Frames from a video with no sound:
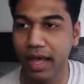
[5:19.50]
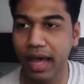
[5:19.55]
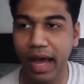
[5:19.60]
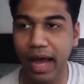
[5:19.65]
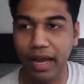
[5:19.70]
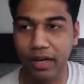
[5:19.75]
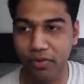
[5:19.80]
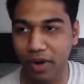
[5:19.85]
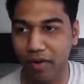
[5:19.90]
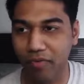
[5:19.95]

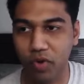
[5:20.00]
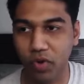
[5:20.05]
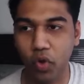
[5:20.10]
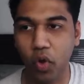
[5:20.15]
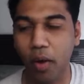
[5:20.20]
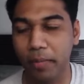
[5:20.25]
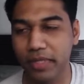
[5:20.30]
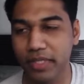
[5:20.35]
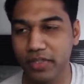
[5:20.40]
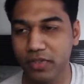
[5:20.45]
and you will have to
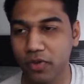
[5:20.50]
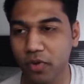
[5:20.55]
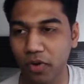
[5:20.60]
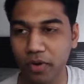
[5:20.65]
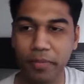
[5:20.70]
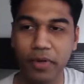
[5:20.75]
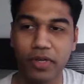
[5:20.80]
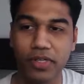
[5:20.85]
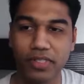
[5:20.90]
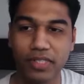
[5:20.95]
copy this code
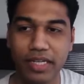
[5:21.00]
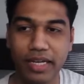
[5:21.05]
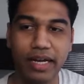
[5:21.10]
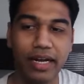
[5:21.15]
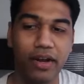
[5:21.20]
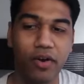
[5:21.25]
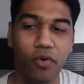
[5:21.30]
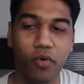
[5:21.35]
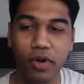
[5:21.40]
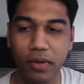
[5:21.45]
because it
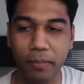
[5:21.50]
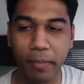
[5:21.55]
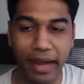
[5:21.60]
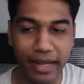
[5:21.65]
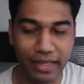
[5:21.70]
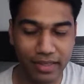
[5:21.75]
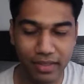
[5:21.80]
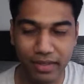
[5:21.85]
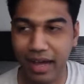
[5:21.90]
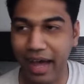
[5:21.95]
wrote in
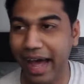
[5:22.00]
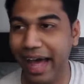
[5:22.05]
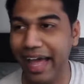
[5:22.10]
Python.